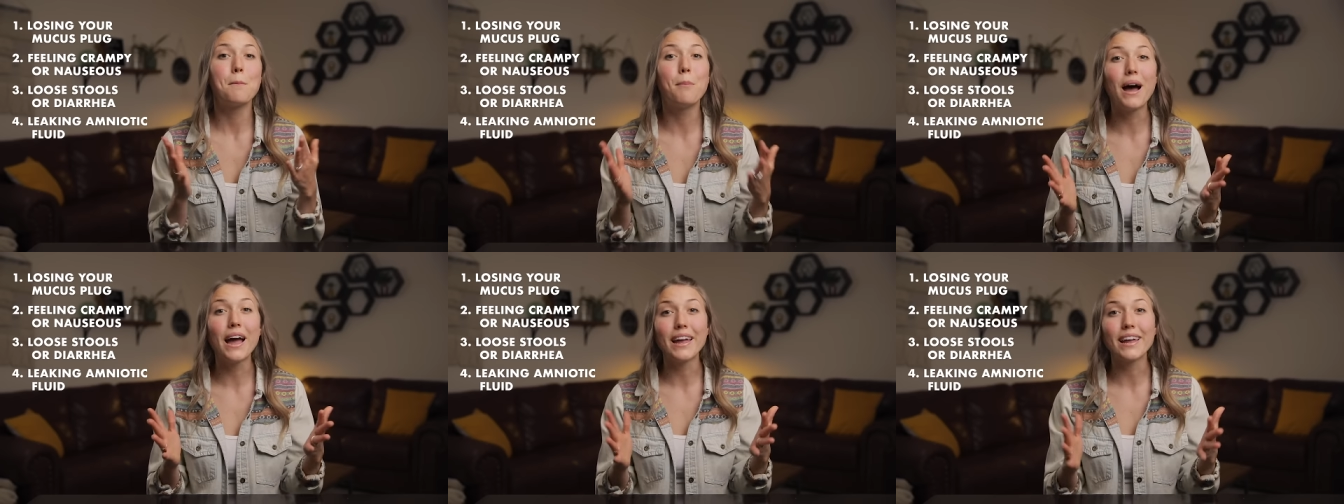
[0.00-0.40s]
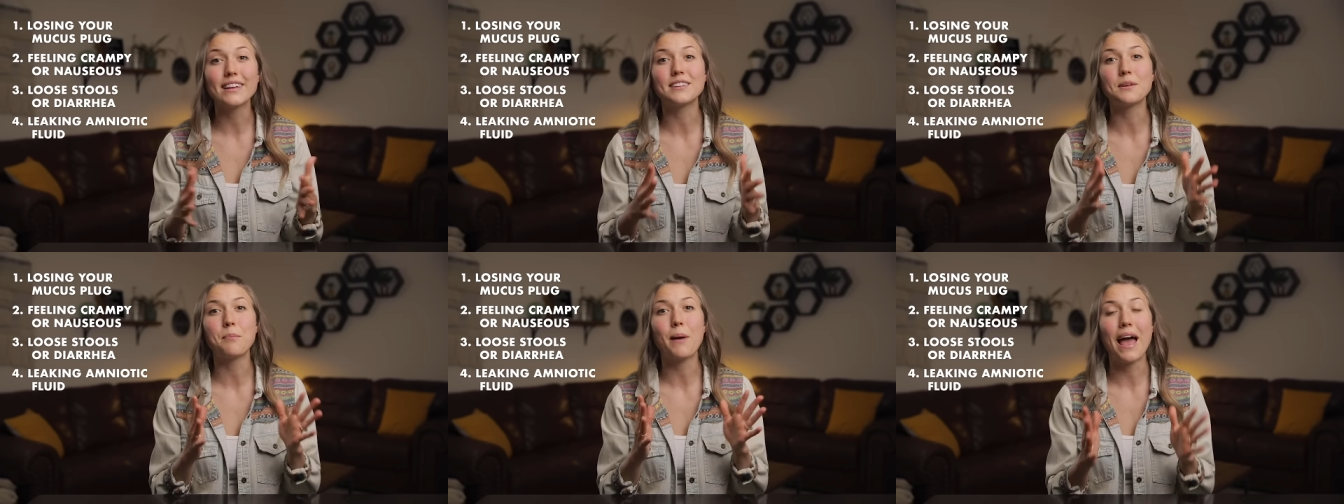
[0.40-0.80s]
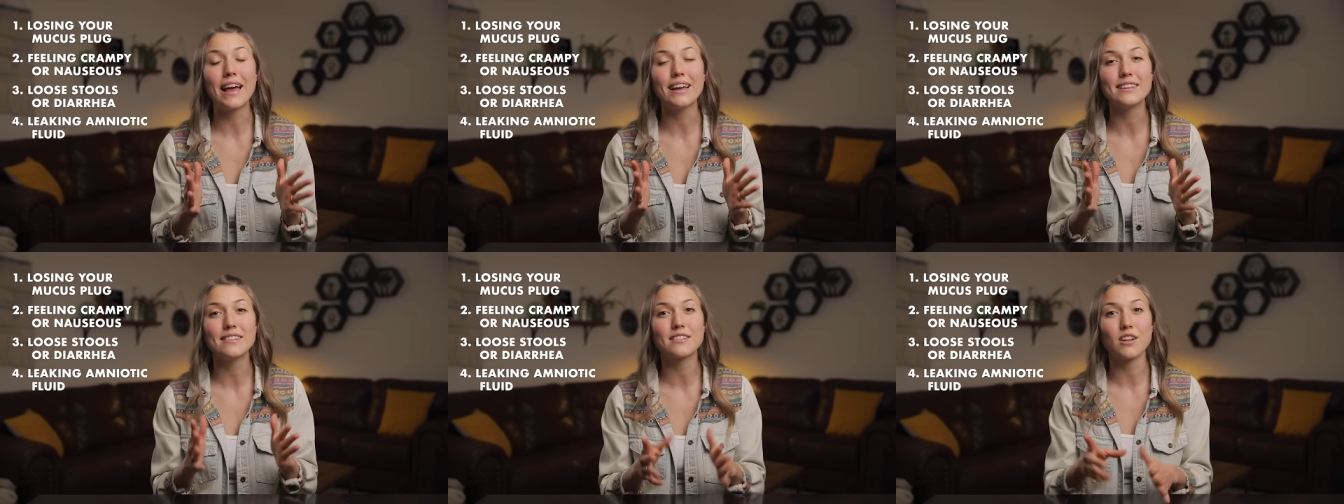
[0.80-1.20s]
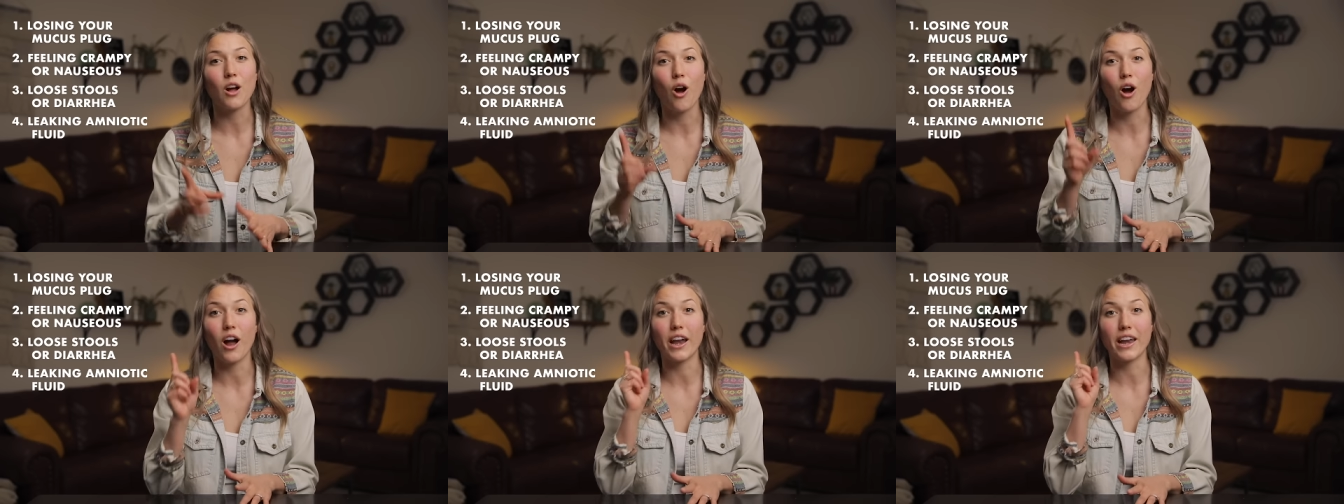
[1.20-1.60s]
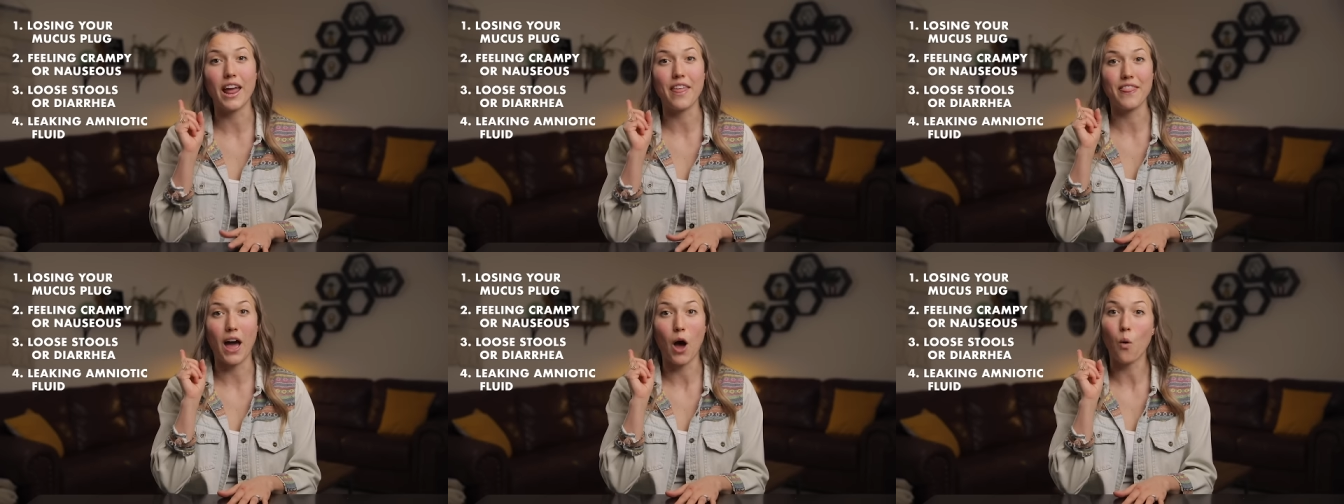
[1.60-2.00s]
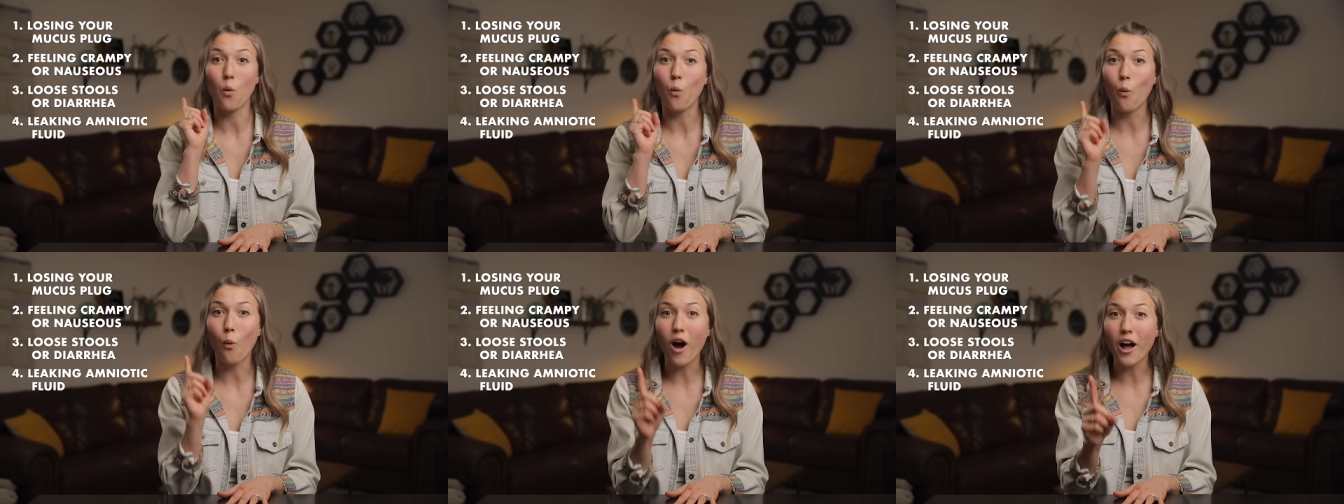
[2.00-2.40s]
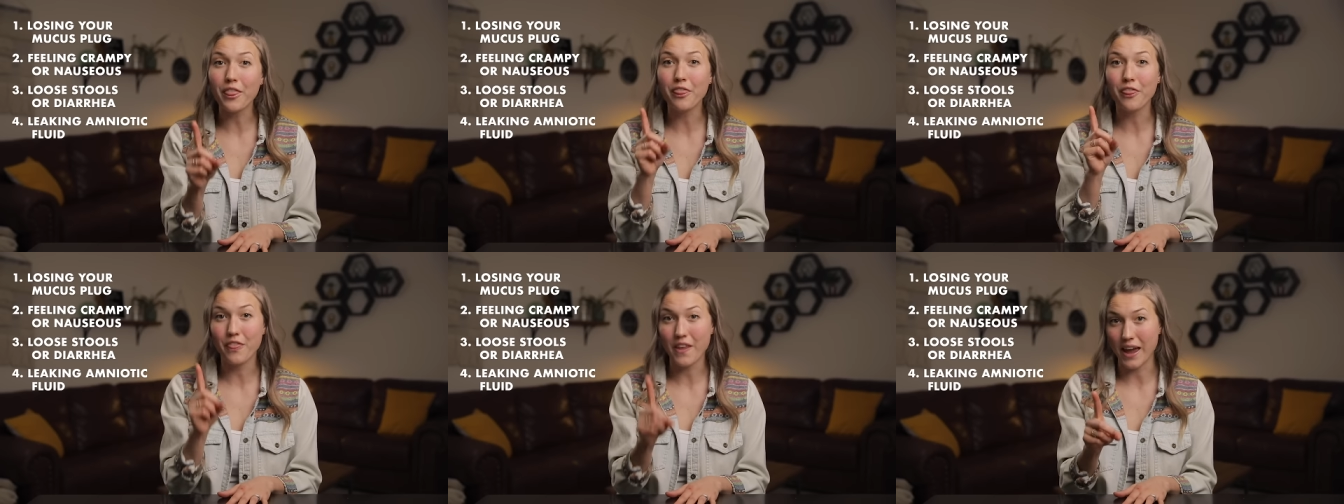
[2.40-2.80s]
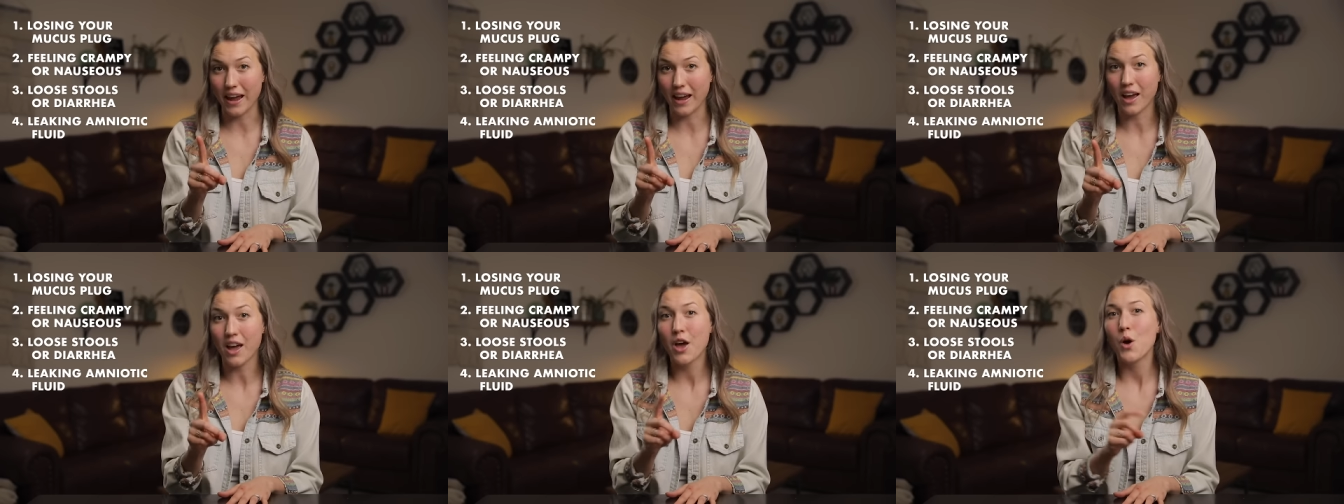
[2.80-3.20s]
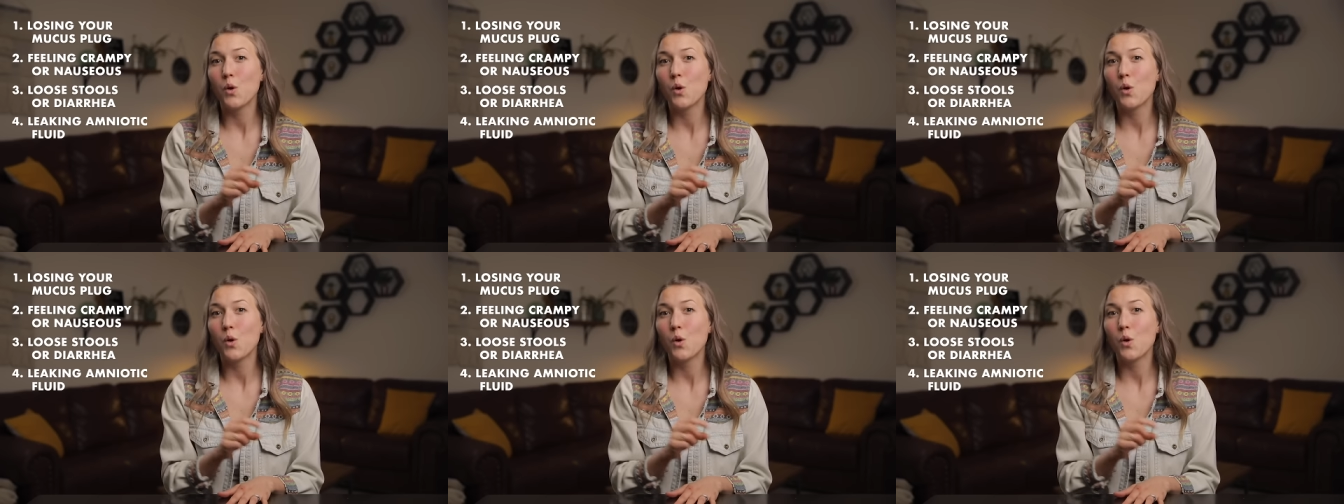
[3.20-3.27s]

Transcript: but it depends on that one thing,